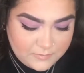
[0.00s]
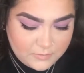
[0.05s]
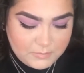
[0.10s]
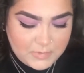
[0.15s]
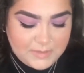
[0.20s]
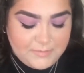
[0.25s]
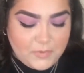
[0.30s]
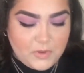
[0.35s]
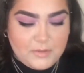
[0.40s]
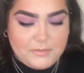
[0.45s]
my
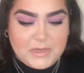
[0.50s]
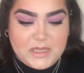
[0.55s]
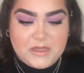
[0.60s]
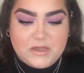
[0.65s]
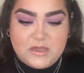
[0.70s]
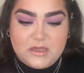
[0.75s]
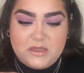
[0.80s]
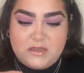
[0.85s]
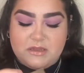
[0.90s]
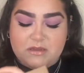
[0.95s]
bottom
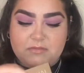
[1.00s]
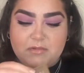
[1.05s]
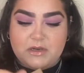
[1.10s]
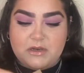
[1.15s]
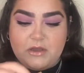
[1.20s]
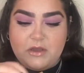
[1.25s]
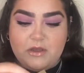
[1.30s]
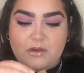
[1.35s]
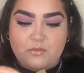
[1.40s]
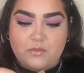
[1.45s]
lashes, I'm going to
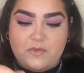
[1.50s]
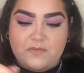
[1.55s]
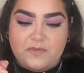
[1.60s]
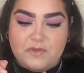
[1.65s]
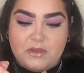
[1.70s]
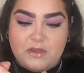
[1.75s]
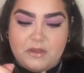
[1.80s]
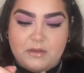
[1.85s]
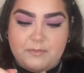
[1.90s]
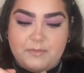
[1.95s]
go in with
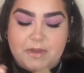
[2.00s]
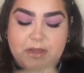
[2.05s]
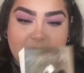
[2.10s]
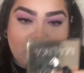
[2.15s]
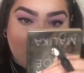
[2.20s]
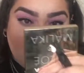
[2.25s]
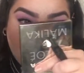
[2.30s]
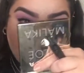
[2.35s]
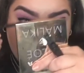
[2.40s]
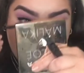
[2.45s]
the Bad
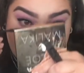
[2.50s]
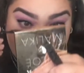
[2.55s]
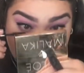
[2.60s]
Girl Bang